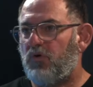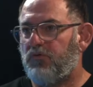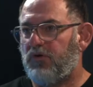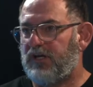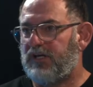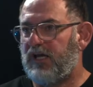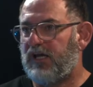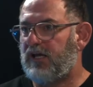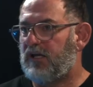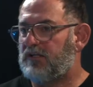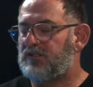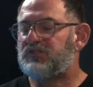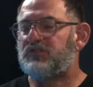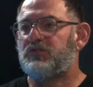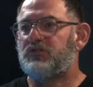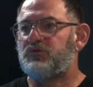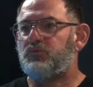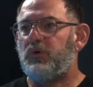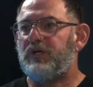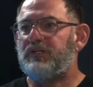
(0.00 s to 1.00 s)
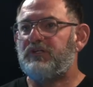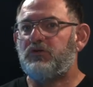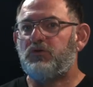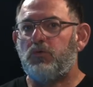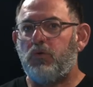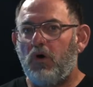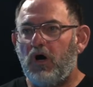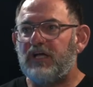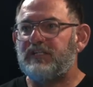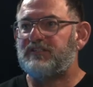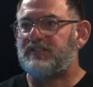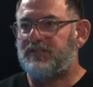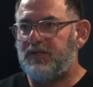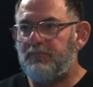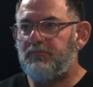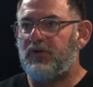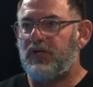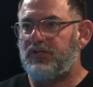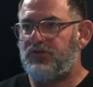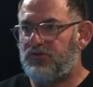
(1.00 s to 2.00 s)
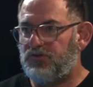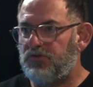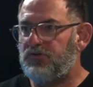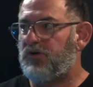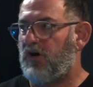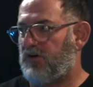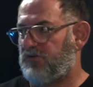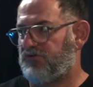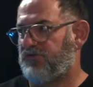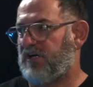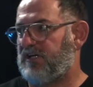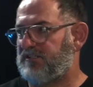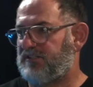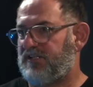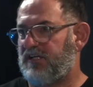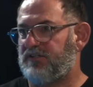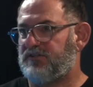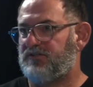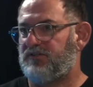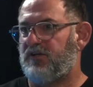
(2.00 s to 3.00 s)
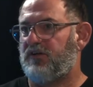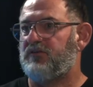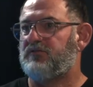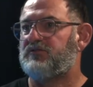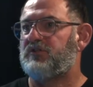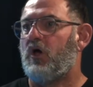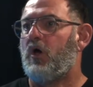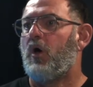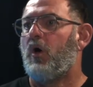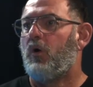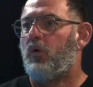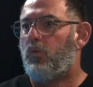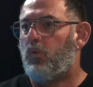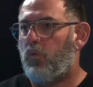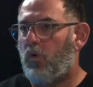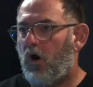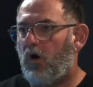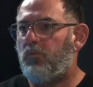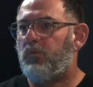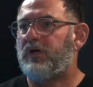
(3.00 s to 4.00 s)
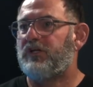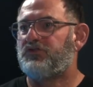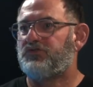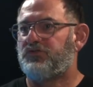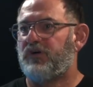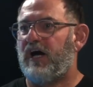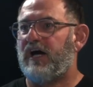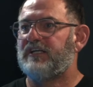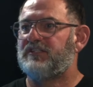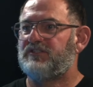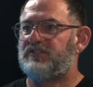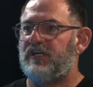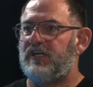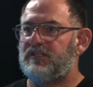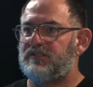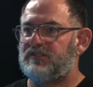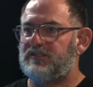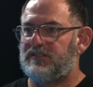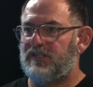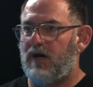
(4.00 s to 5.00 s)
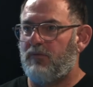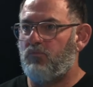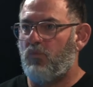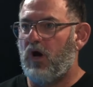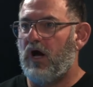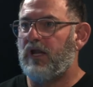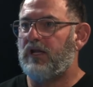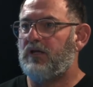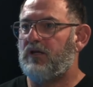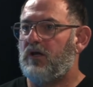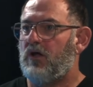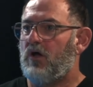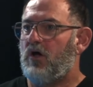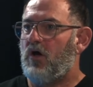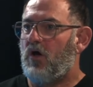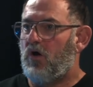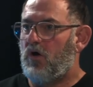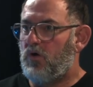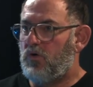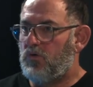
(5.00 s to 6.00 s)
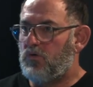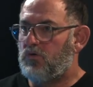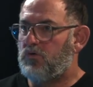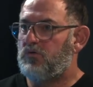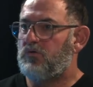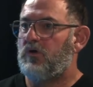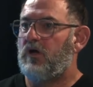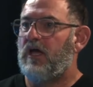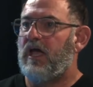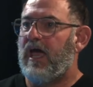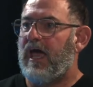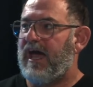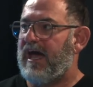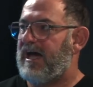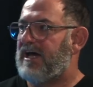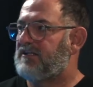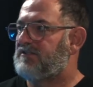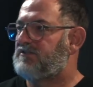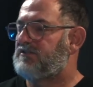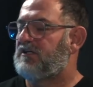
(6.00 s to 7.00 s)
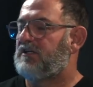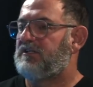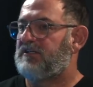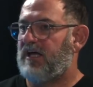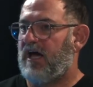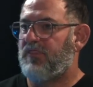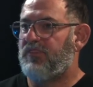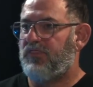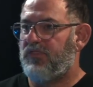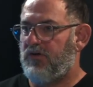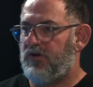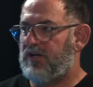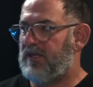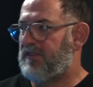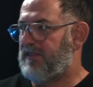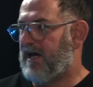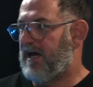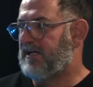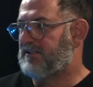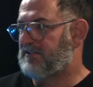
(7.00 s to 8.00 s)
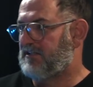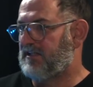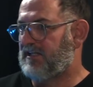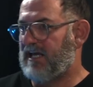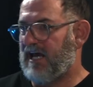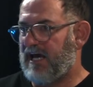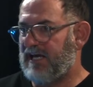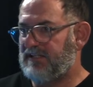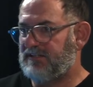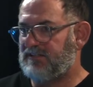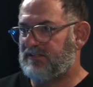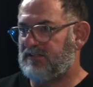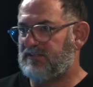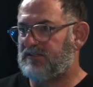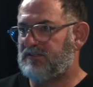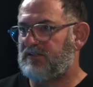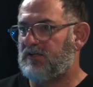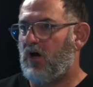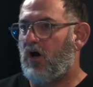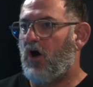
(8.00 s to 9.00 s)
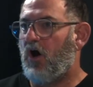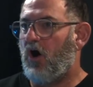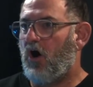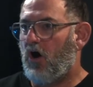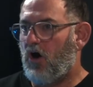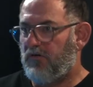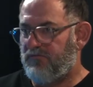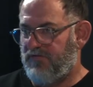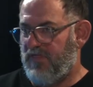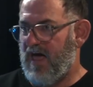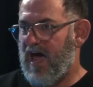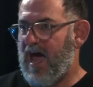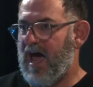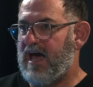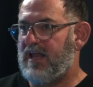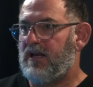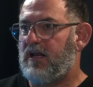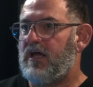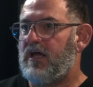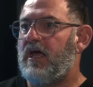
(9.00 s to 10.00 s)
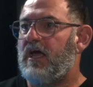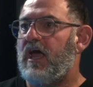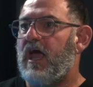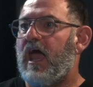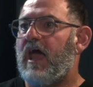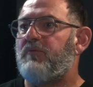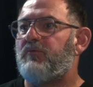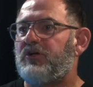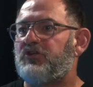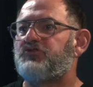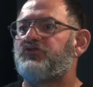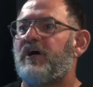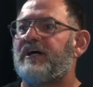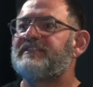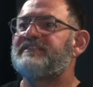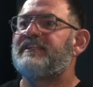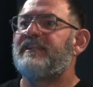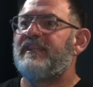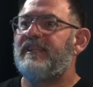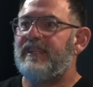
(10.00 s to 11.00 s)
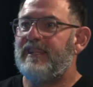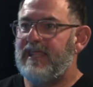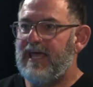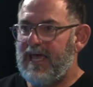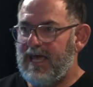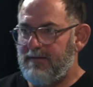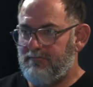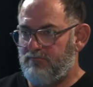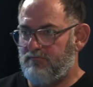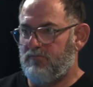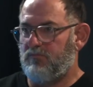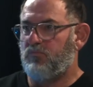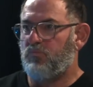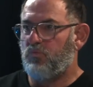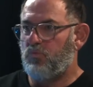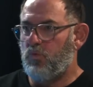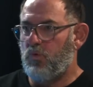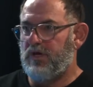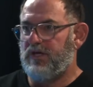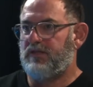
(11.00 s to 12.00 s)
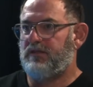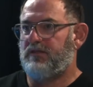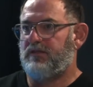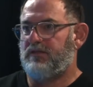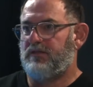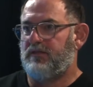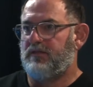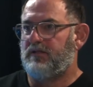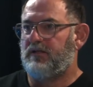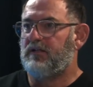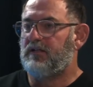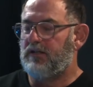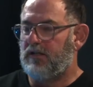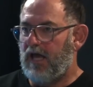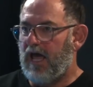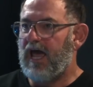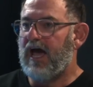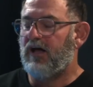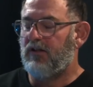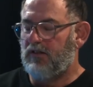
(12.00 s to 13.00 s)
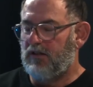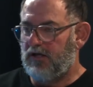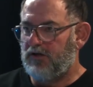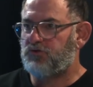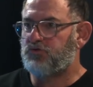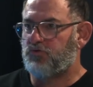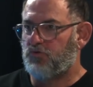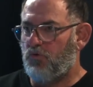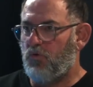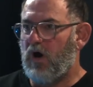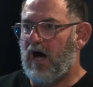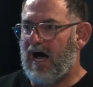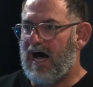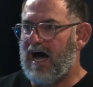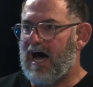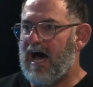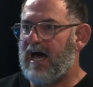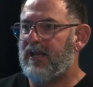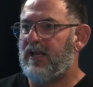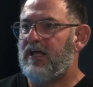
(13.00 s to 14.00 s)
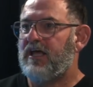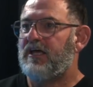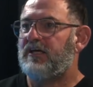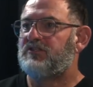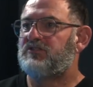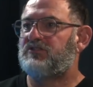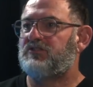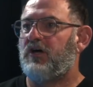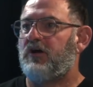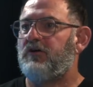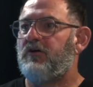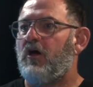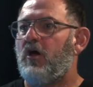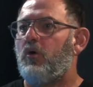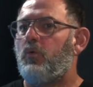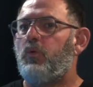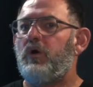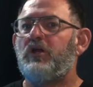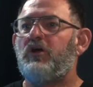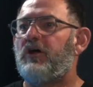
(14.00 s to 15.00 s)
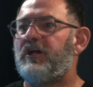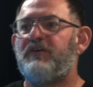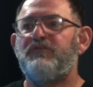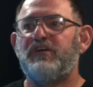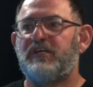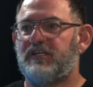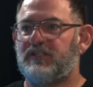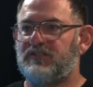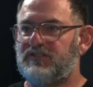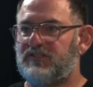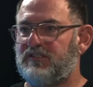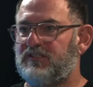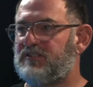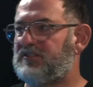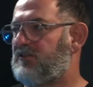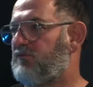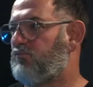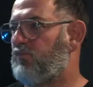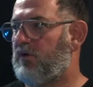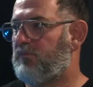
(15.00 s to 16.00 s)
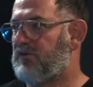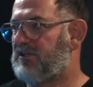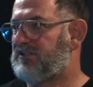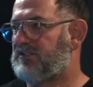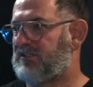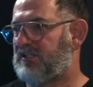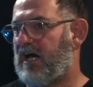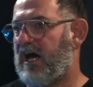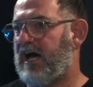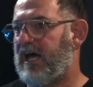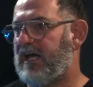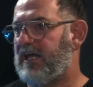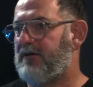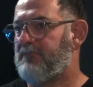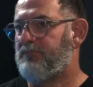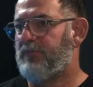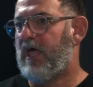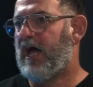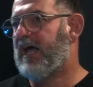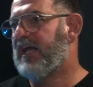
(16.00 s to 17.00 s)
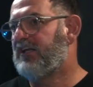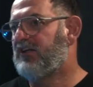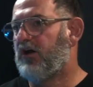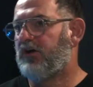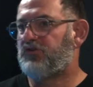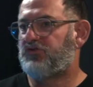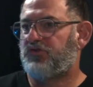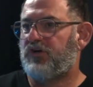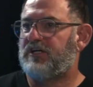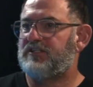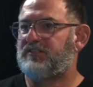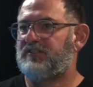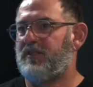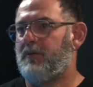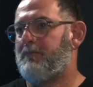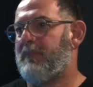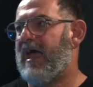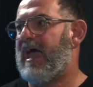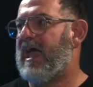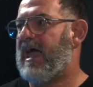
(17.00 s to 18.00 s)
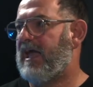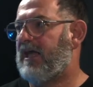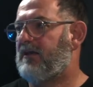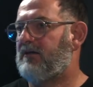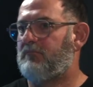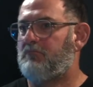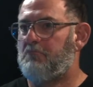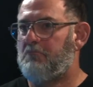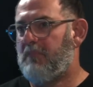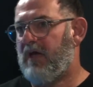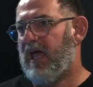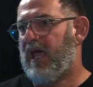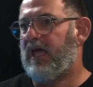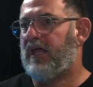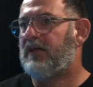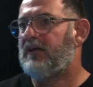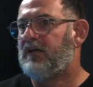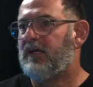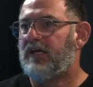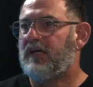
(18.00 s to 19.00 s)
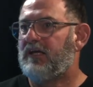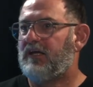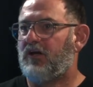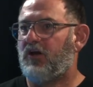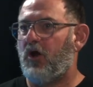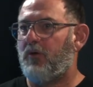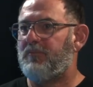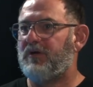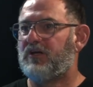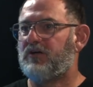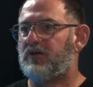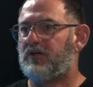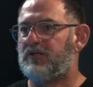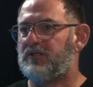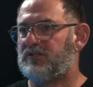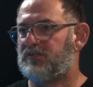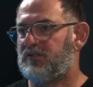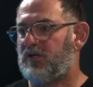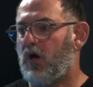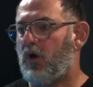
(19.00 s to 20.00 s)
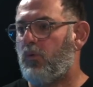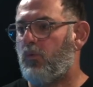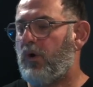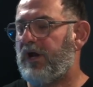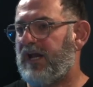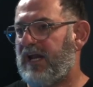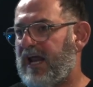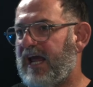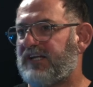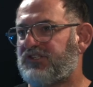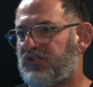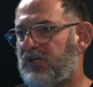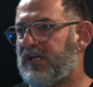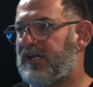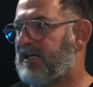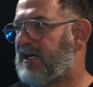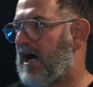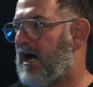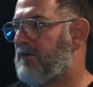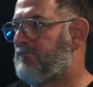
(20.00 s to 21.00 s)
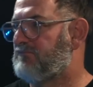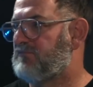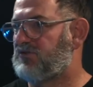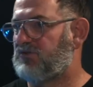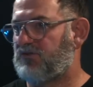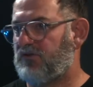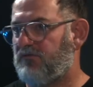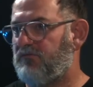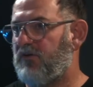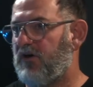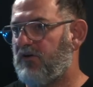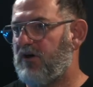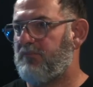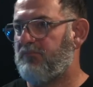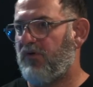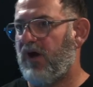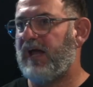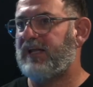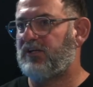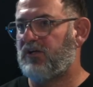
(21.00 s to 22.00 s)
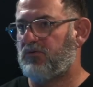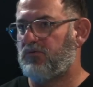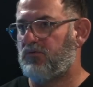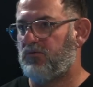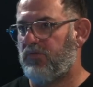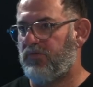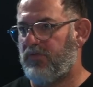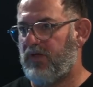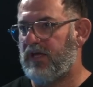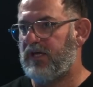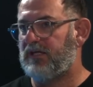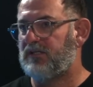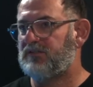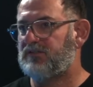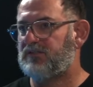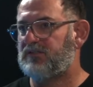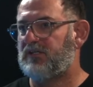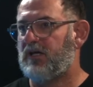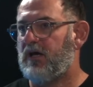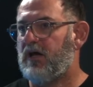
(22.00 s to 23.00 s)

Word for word: ridiculous because we quite simply do not trust ourselves. What we trust is someone who has done 30,000 cases yeah. of that, and we trust them with our literal heart. So we're not even consistent when we say, hey, don't trust the man, mm-hmm. man, you know, because when it actually comes to very practical things,